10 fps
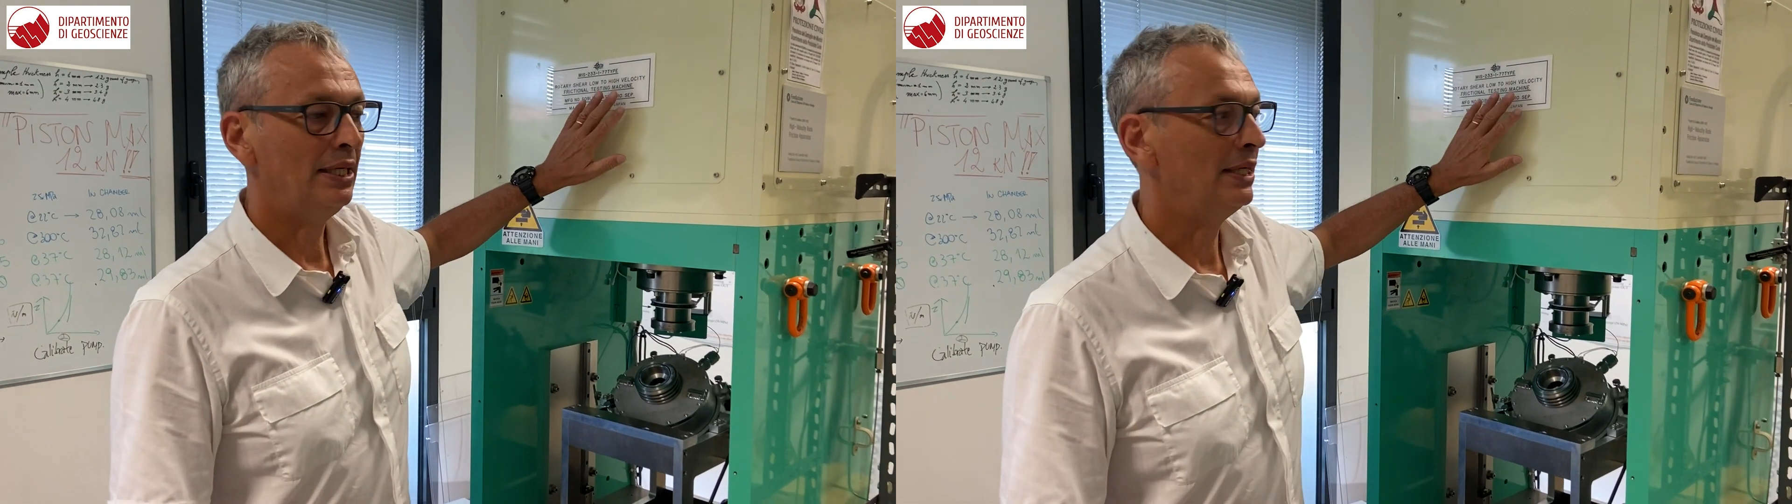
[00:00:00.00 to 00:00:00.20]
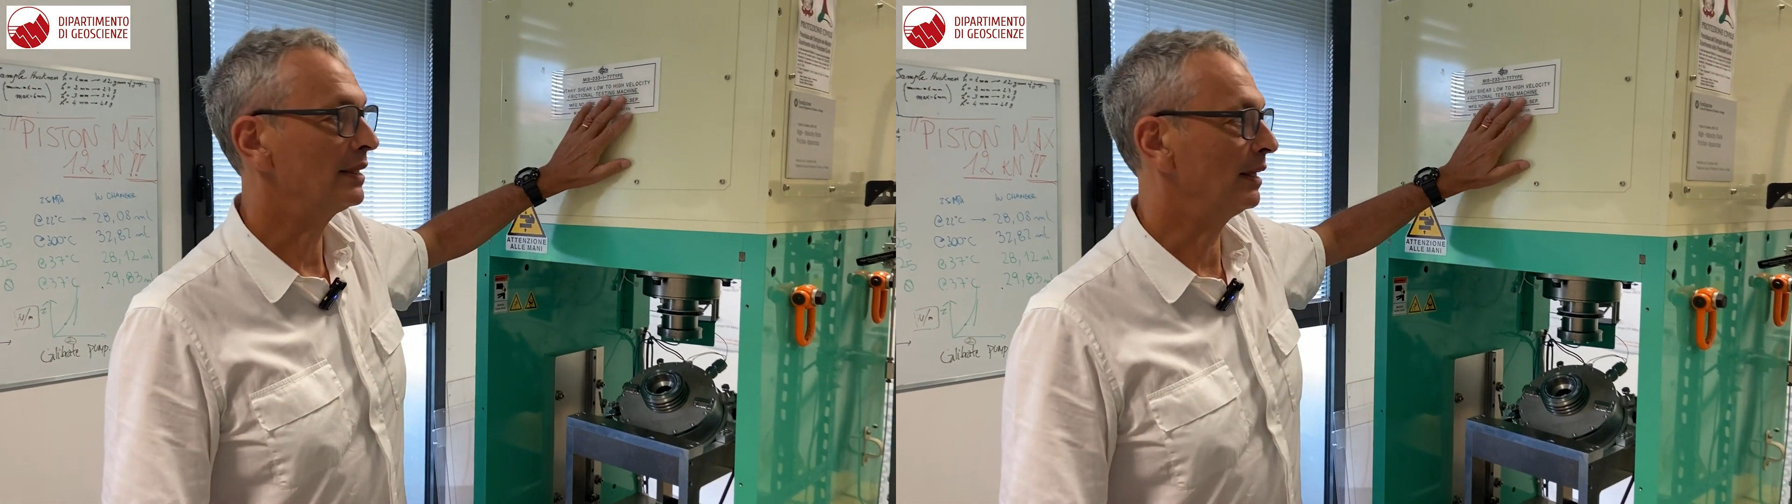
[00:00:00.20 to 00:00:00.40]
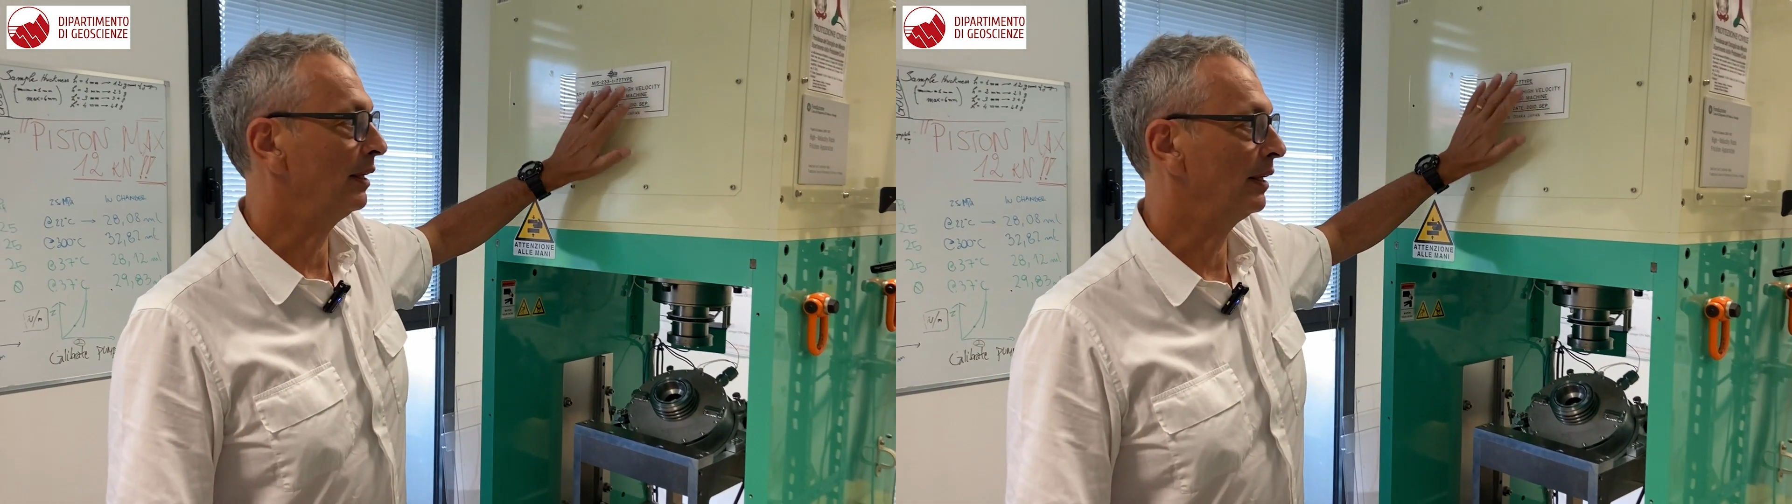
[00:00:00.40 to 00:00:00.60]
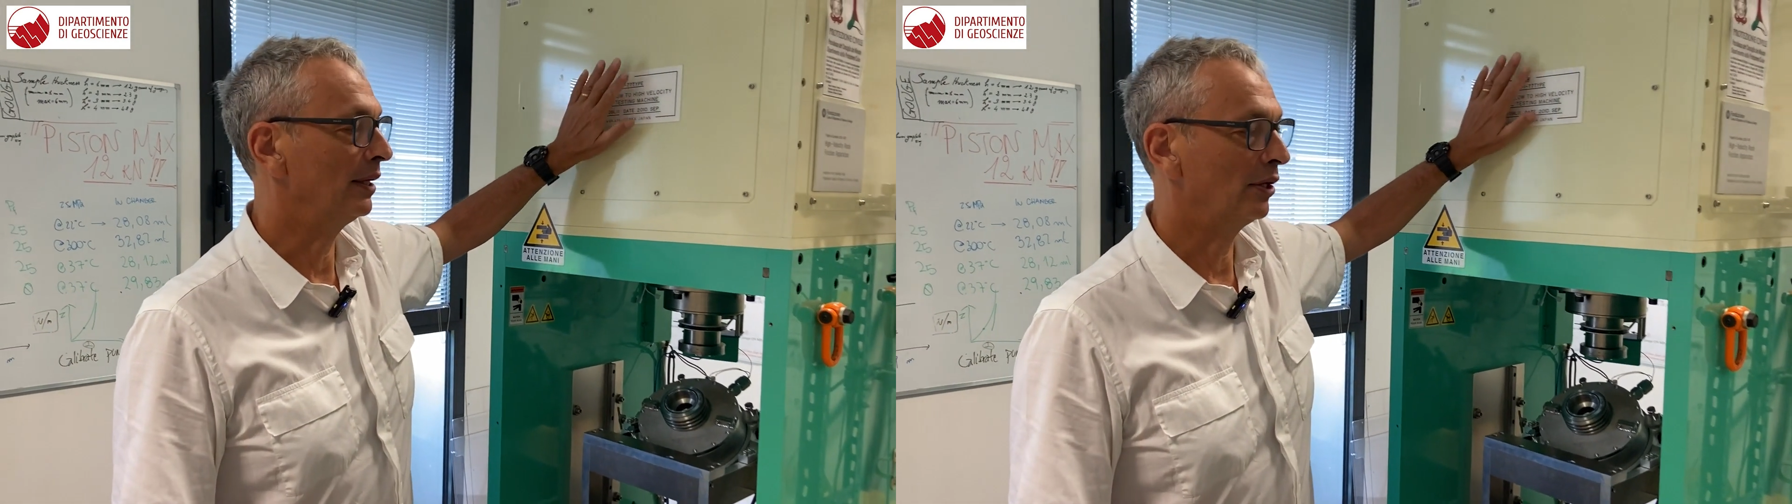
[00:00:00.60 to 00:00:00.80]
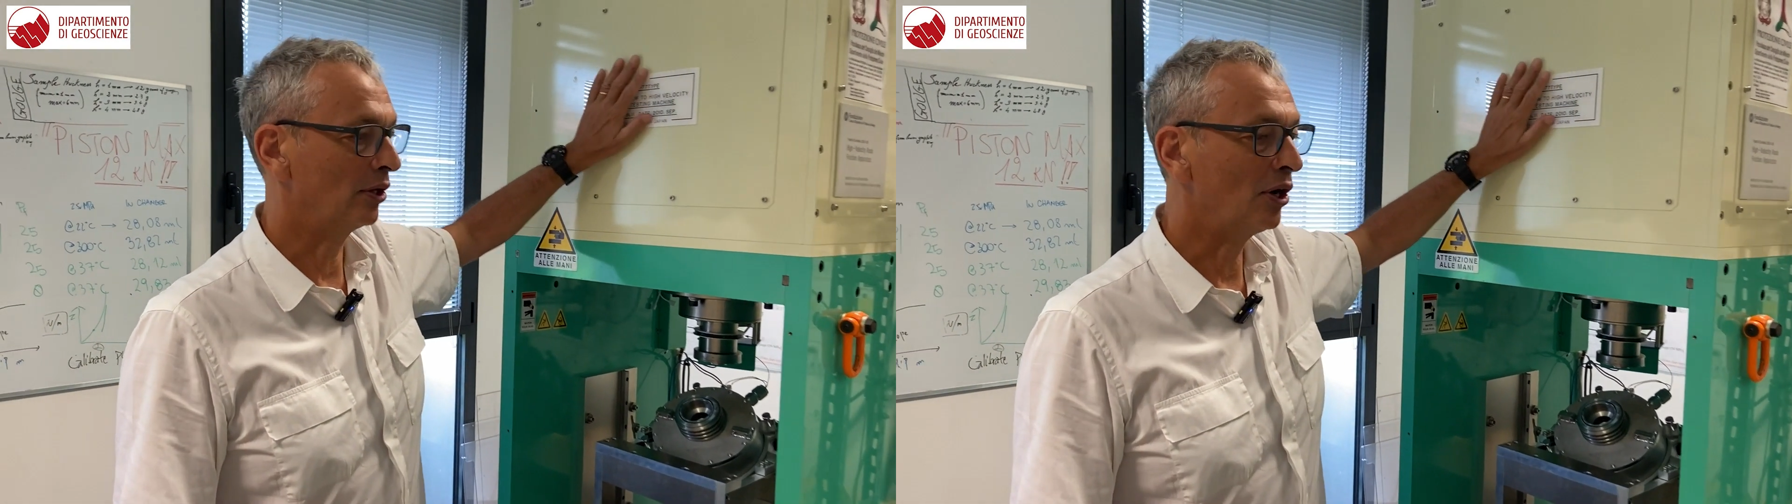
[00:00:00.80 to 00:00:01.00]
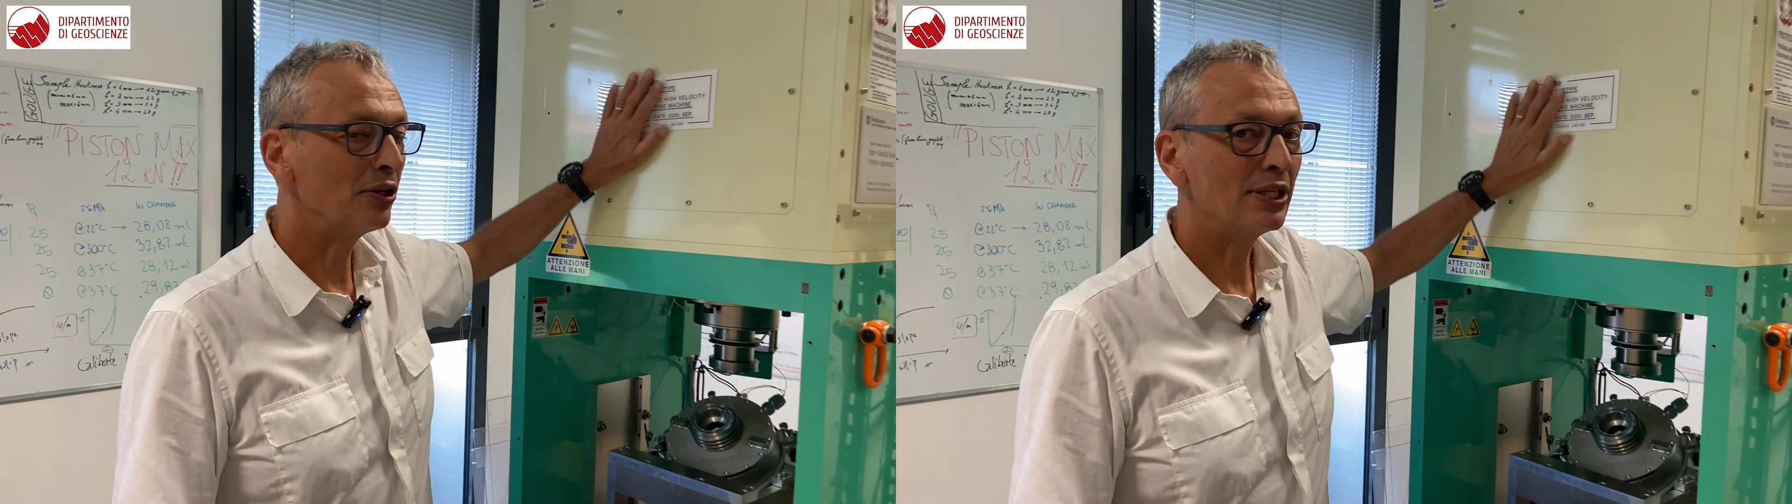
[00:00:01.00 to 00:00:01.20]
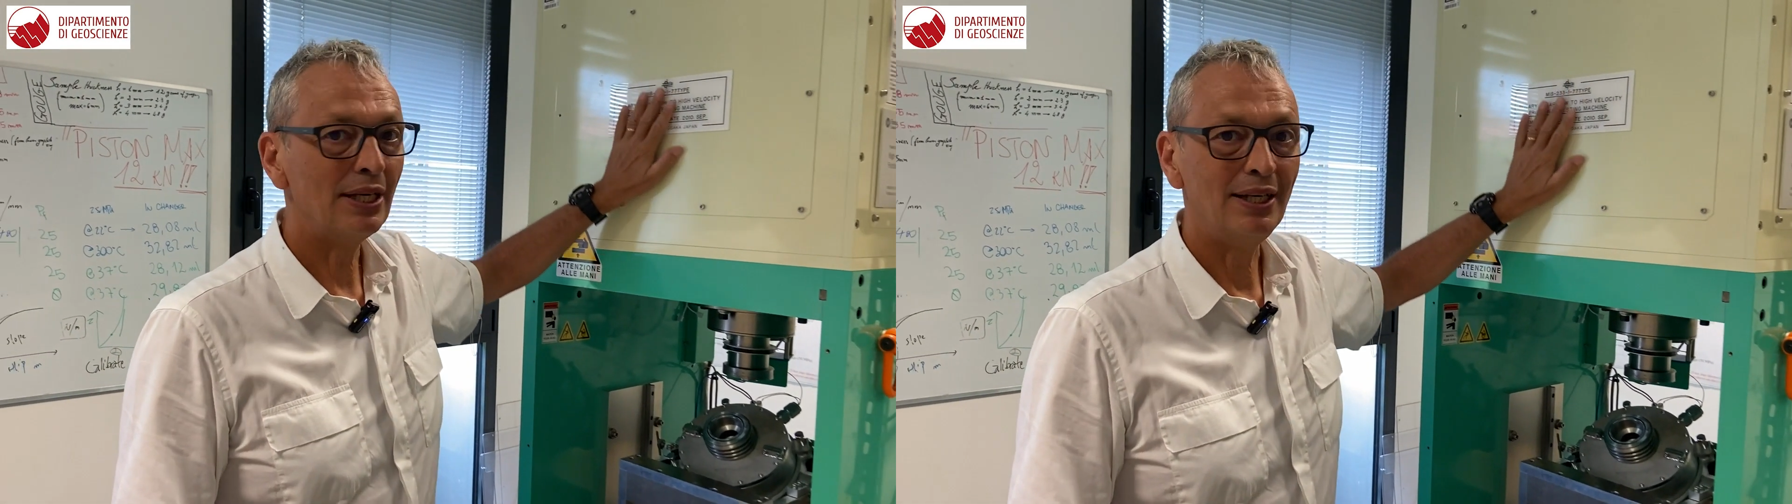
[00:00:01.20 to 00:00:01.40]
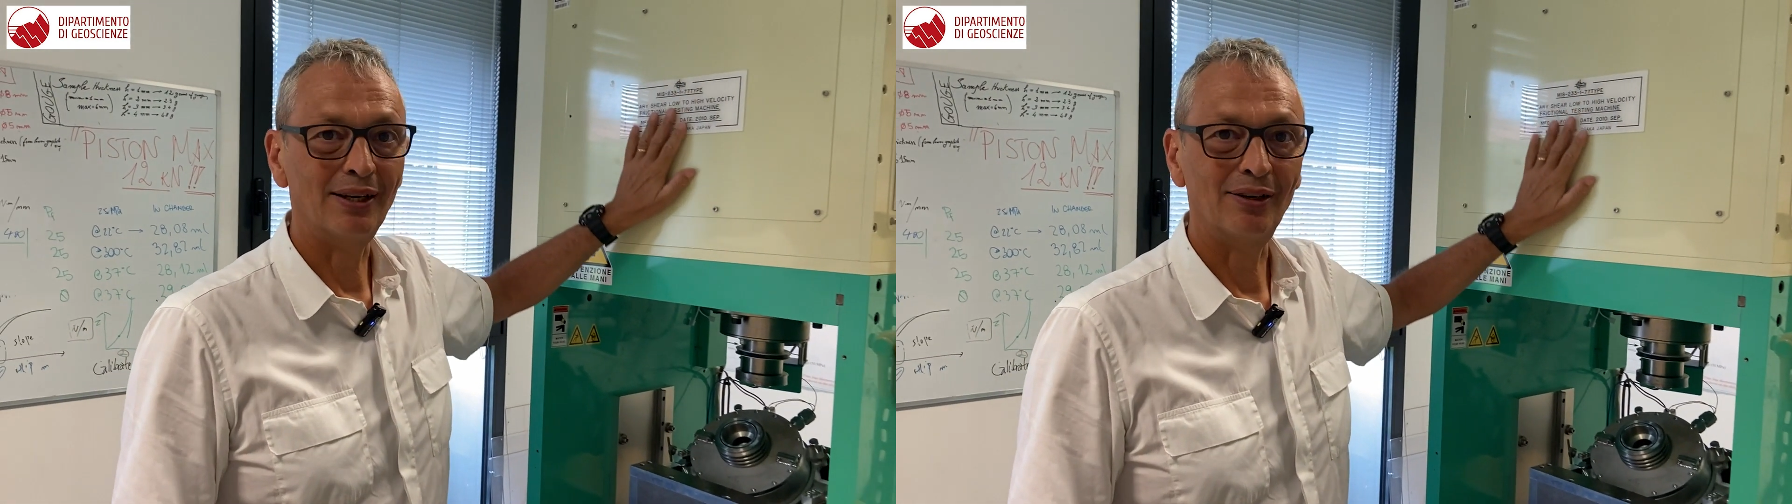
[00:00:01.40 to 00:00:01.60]
is a
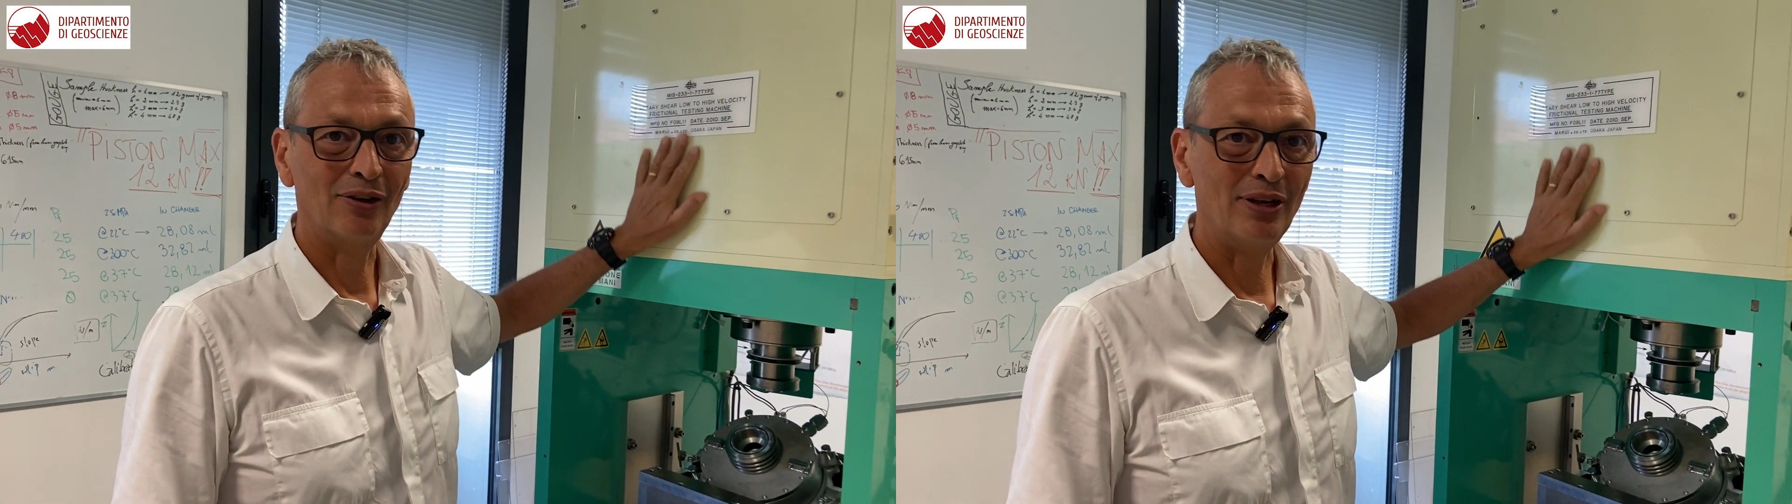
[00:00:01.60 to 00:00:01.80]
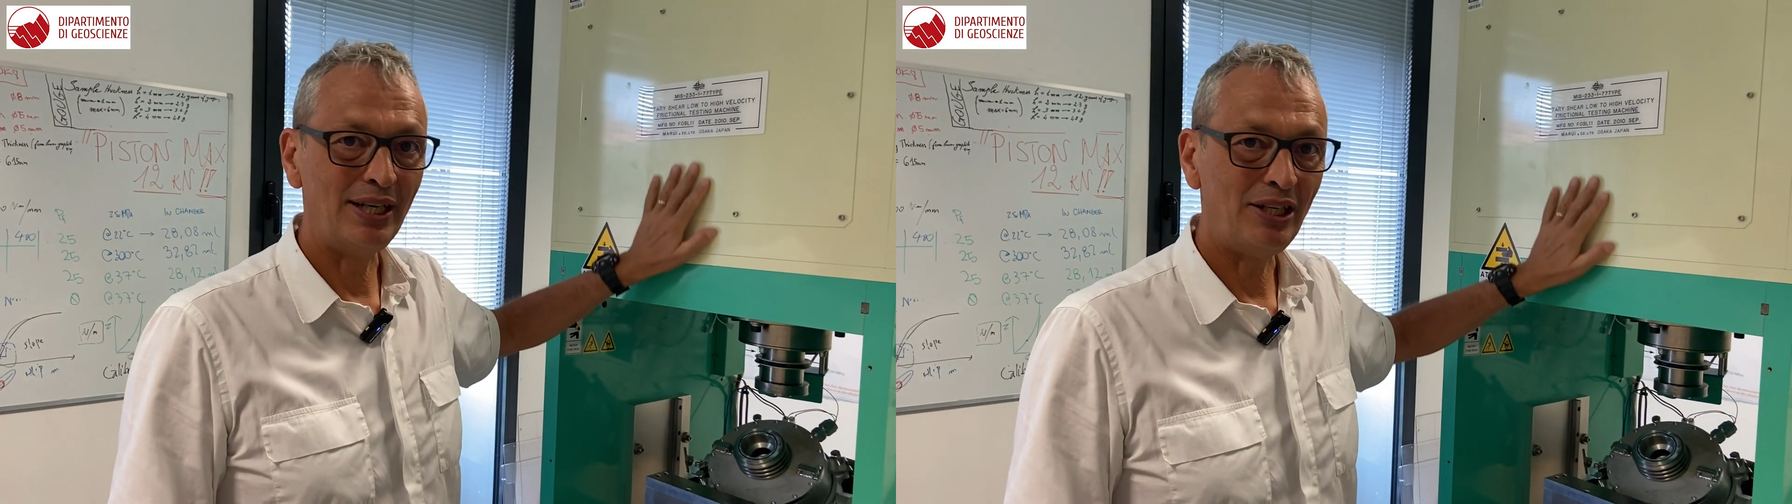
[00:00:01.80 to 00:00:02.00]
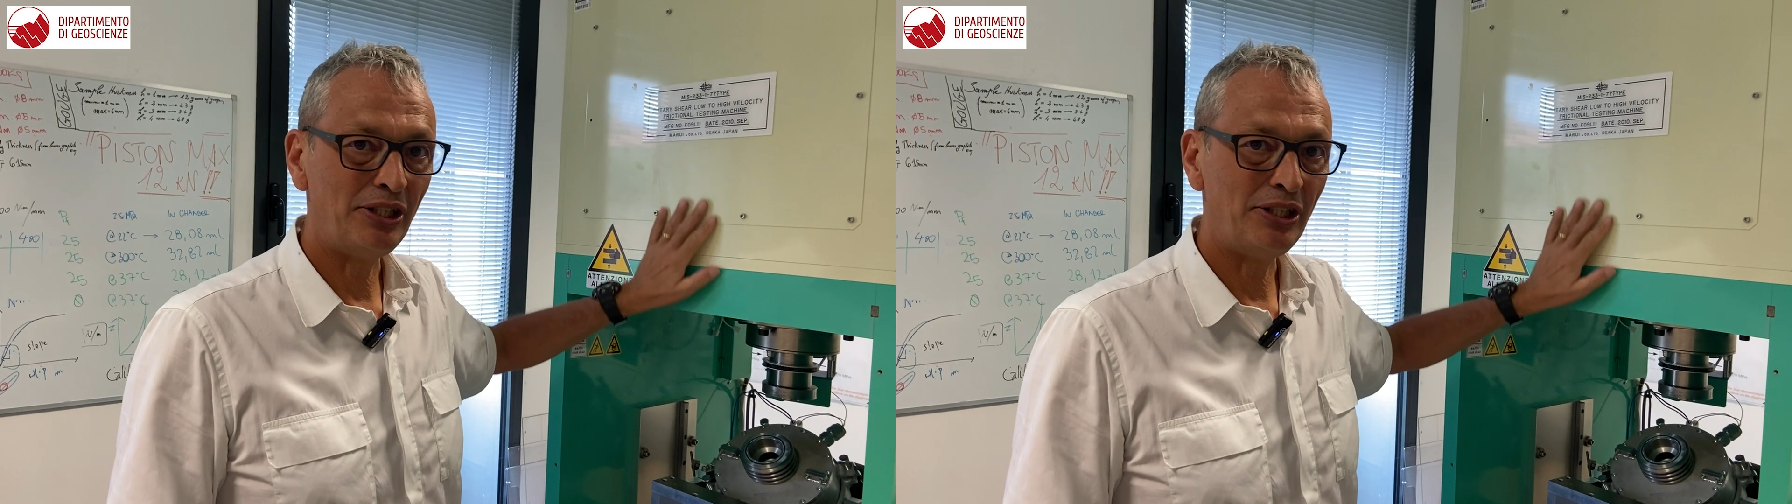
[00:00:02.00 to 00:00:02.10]
rotary